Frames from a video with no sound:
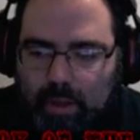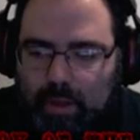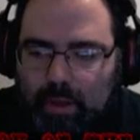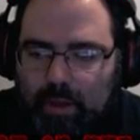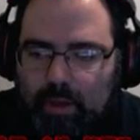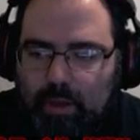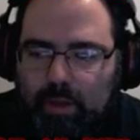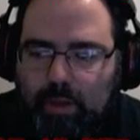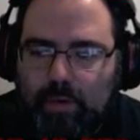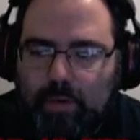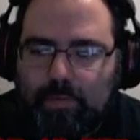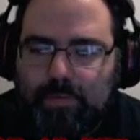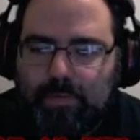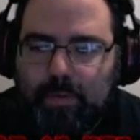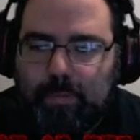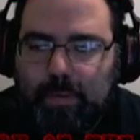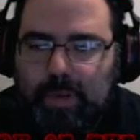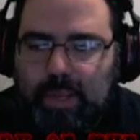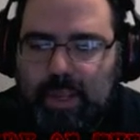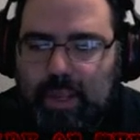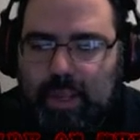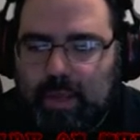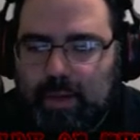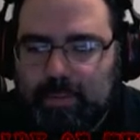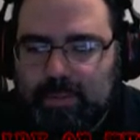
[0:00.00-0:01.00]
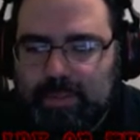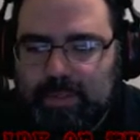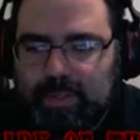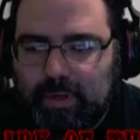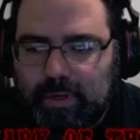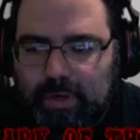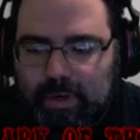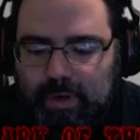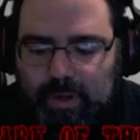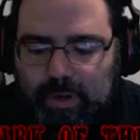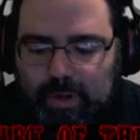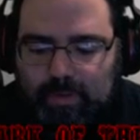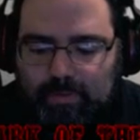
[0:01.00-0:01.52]
I'm going to view my items here.
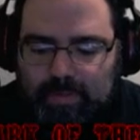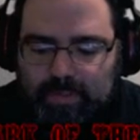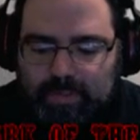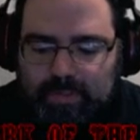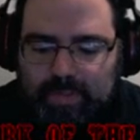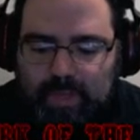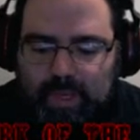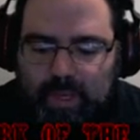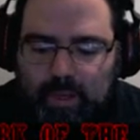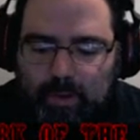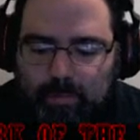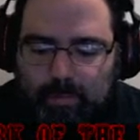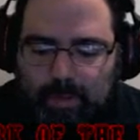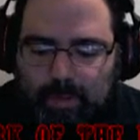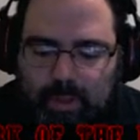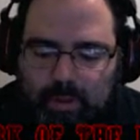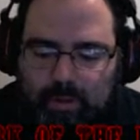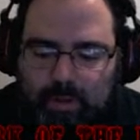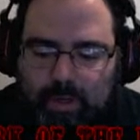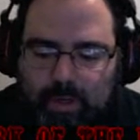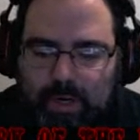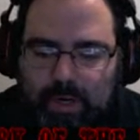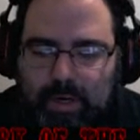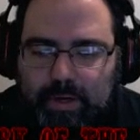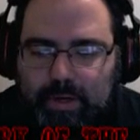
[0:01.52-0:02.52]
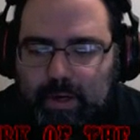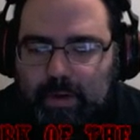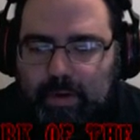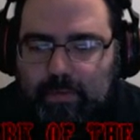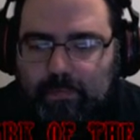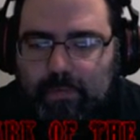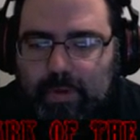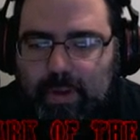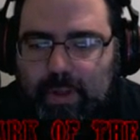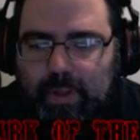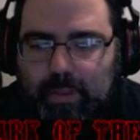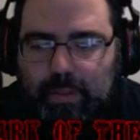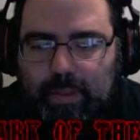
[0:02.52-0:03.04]
Now I have a scale mail. I'm going to
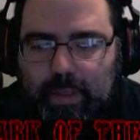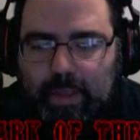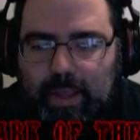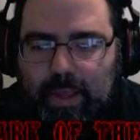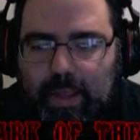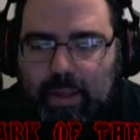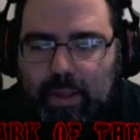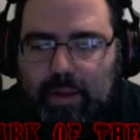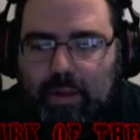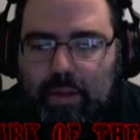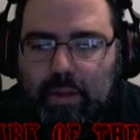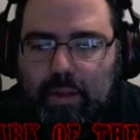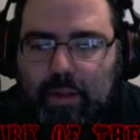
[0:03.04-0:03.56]
identify that.